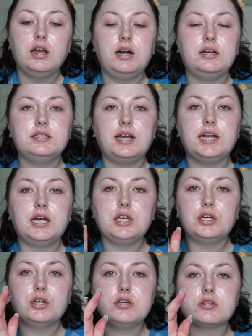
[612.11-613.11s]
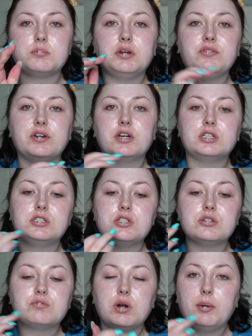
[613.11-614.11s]
And then I use my finger to
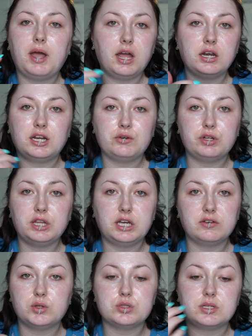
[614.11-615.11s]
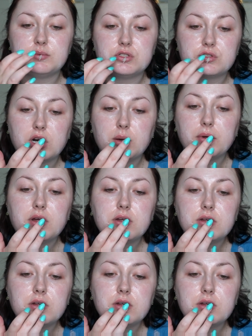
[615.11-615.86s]
just rub it in and really give those lips a scrub.